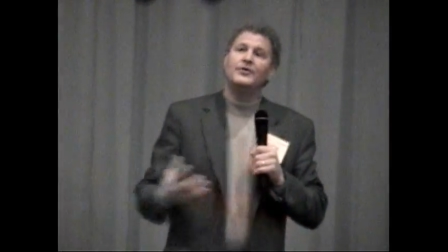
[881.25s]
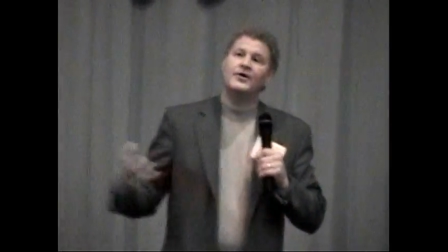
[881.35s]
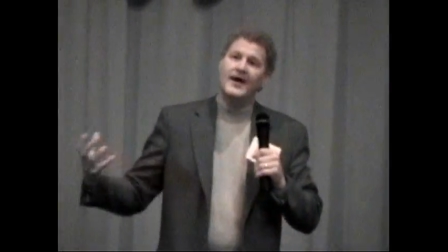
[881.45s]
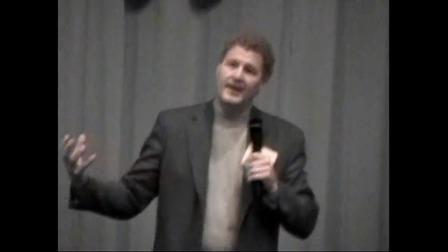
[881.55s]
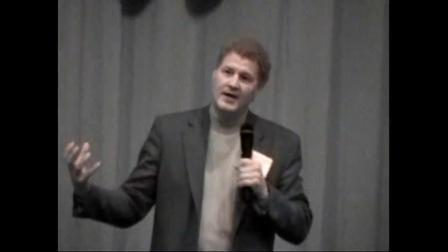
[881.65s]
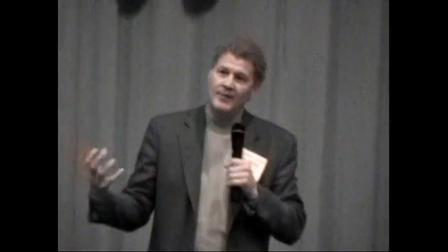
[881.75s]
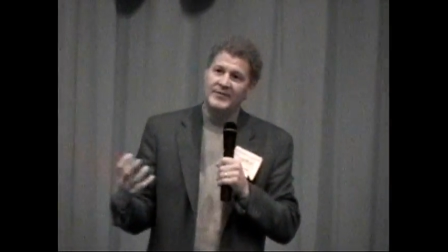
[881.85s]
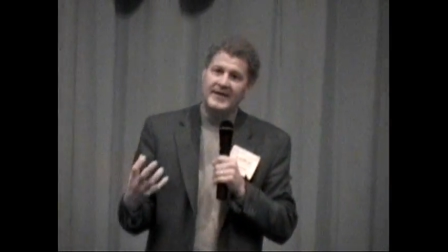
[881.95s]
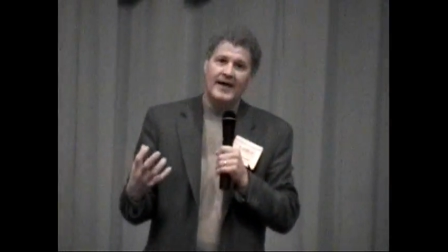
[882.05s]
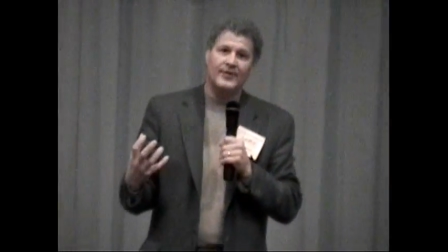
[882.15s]
You've got to
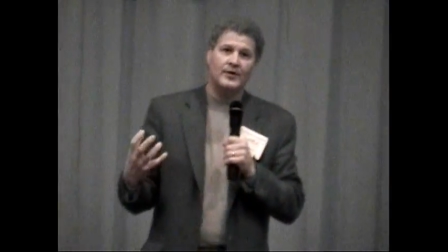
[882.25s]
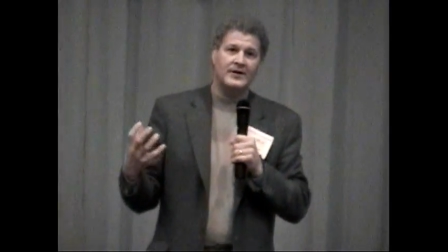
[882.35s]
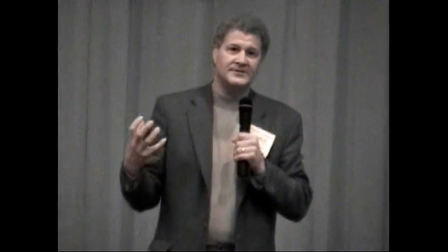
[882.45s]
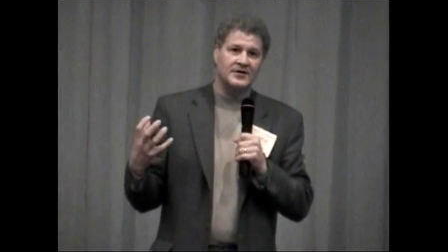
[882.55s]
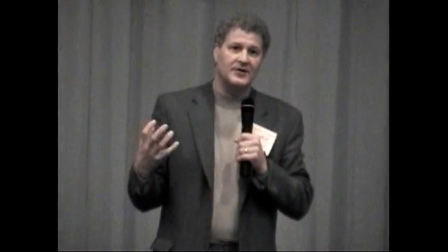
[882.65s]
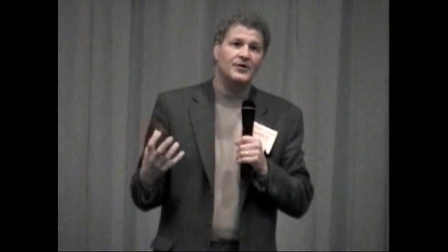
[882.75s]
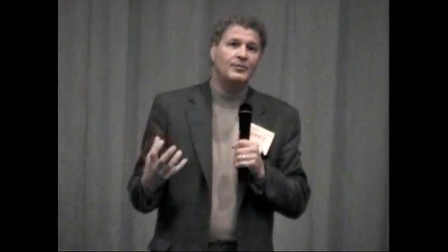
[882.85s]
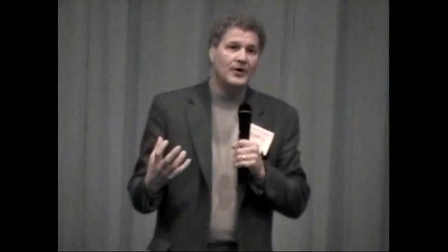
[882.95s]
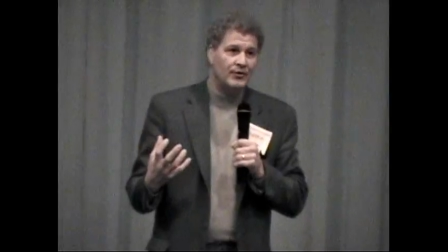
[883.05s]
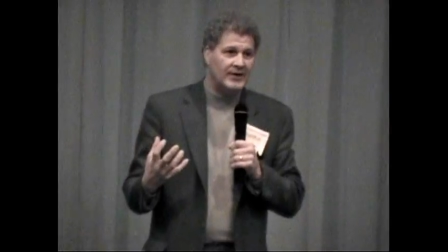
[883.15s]
come together as a
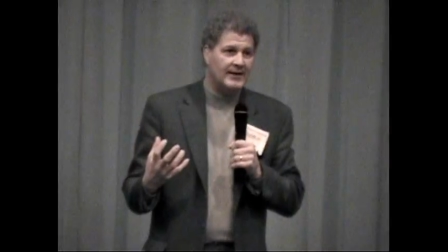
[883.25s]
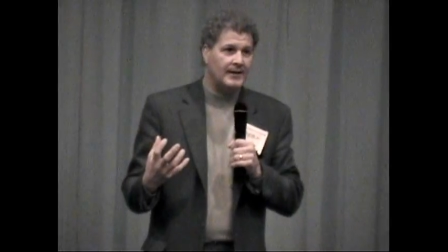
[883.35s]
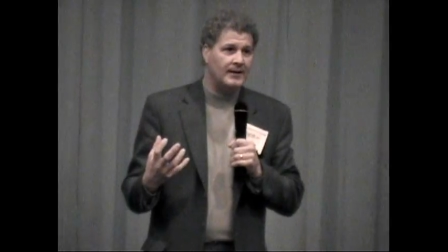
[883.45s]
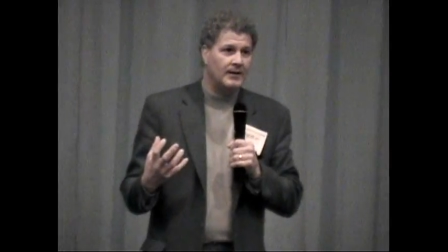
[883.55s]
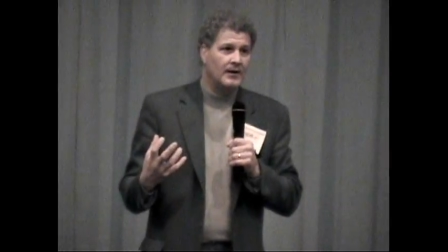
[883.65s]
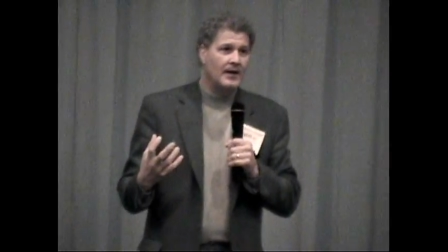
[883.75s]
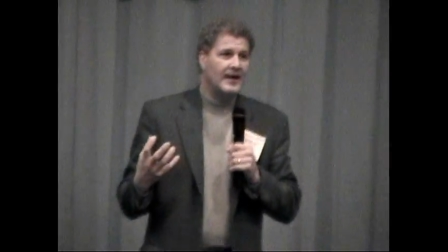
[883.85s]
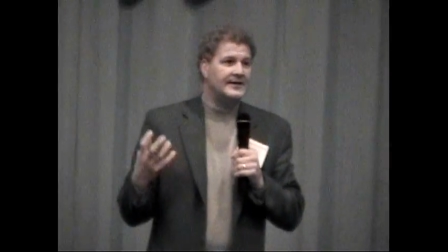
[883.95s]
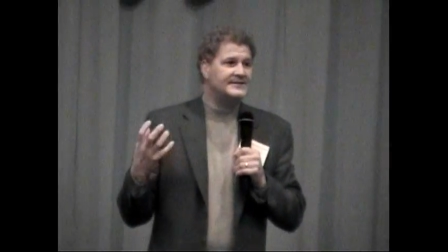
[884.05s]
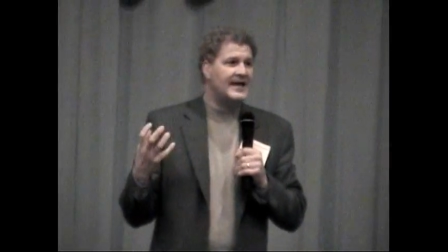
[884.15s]
community
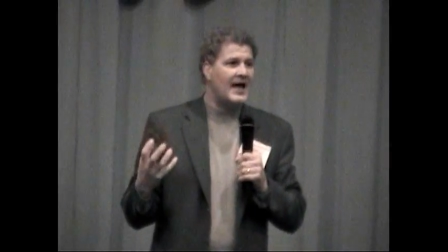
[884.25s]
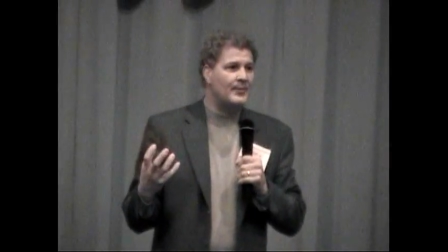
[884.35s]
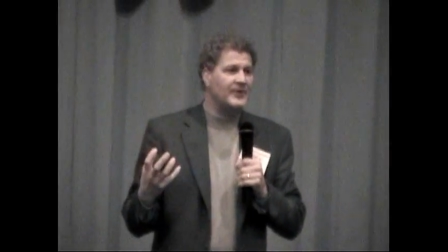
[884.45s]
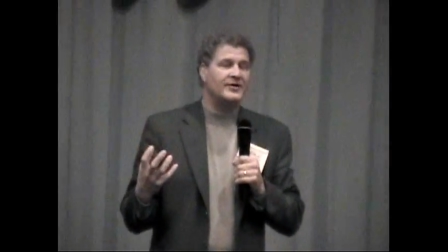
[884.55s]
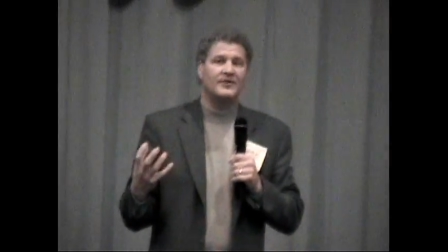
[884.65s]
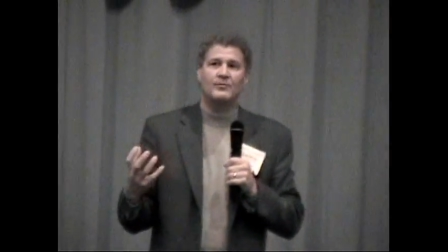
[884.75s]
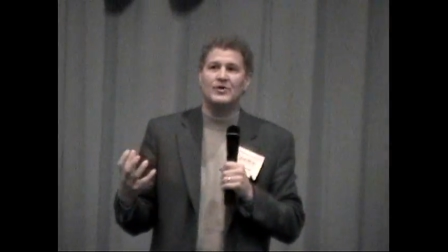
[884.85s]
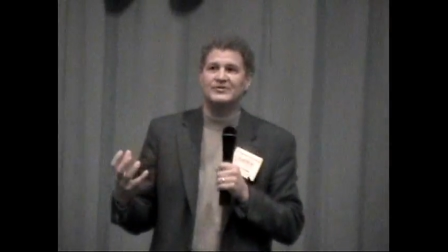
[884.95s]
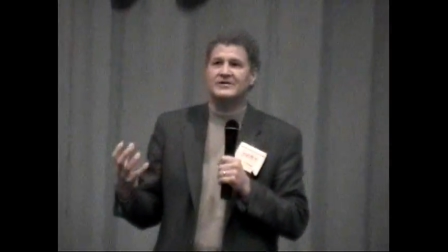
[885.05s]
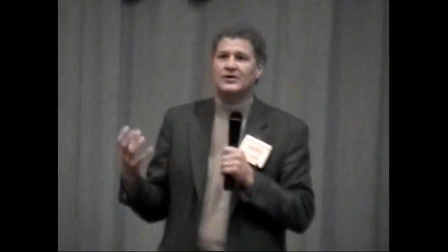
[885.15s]
and tap into the
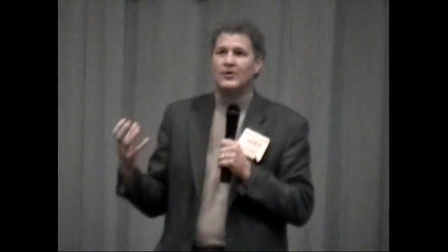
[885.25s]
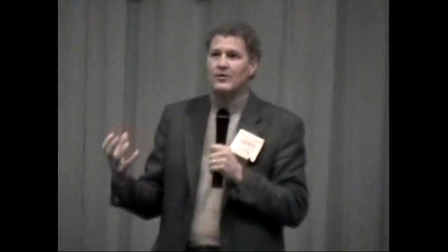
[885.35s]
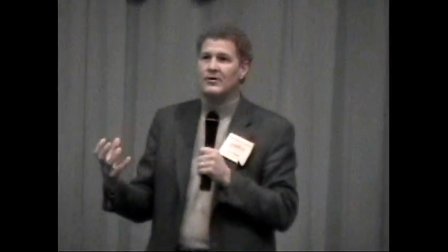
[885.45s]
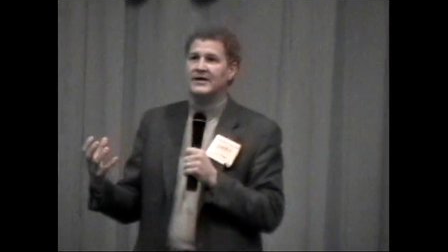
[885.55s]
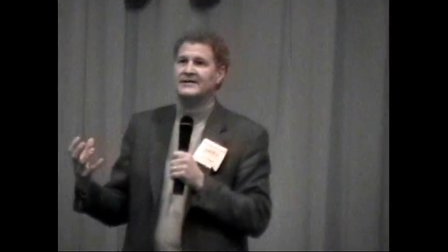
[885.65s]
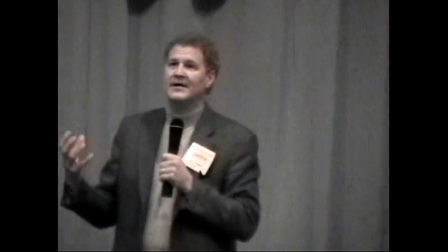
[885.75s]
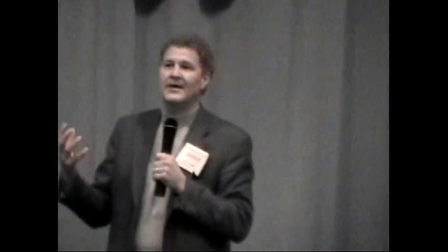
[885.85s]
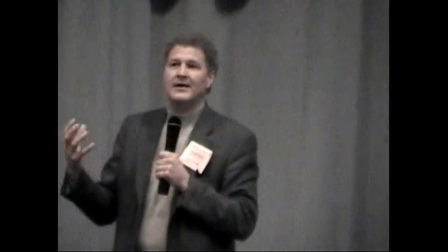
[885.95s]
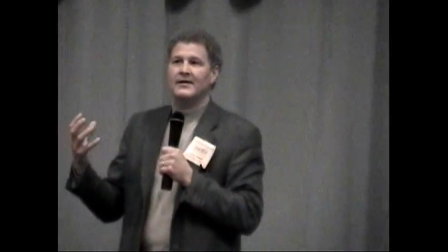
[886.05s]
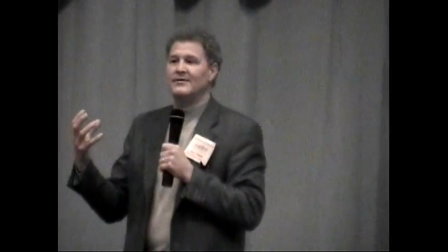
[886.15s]
most current,
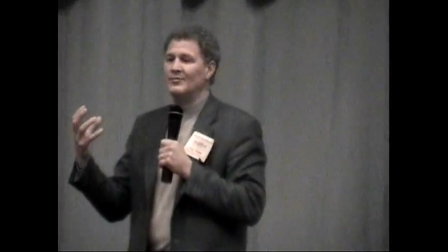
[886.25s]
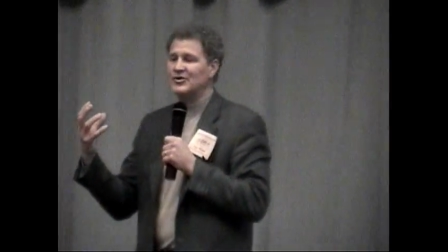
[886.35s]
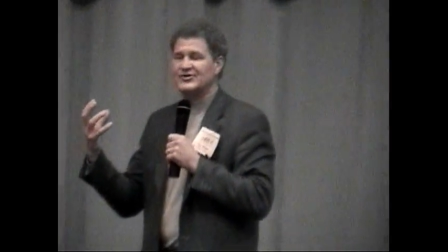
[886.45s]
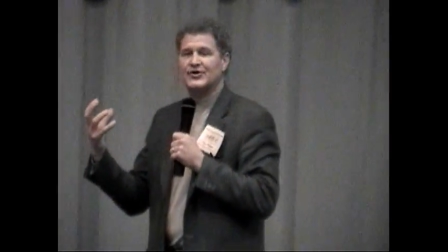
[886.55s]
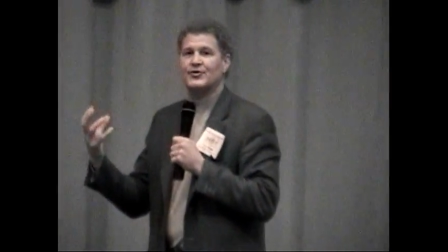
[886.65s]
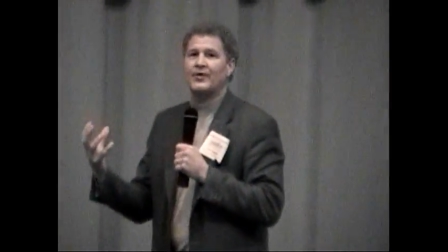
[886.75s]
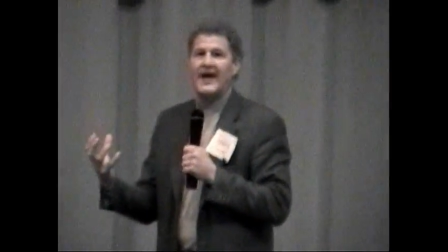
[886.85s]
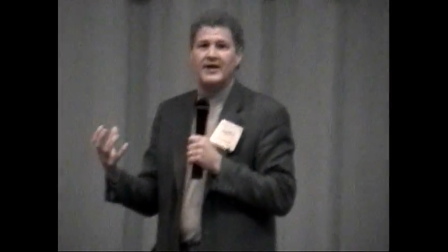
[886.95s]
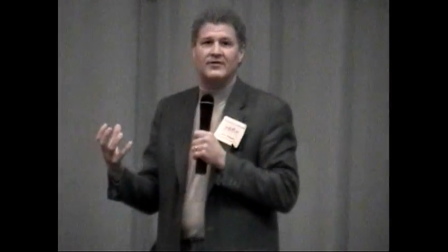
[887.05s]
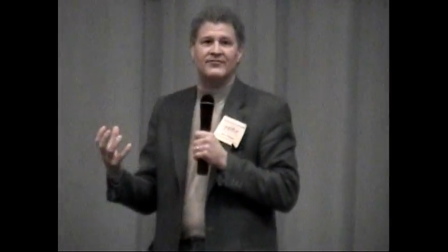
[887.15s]
the most
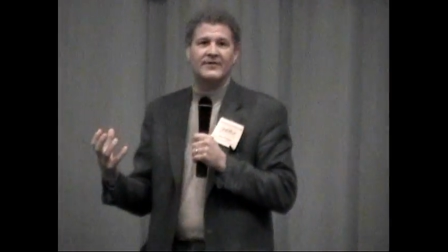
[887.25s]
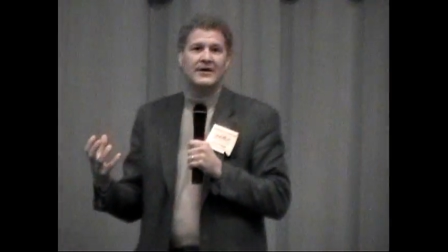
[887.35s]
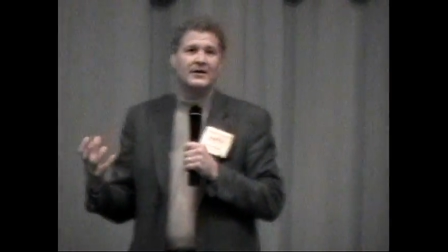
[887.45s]
creative,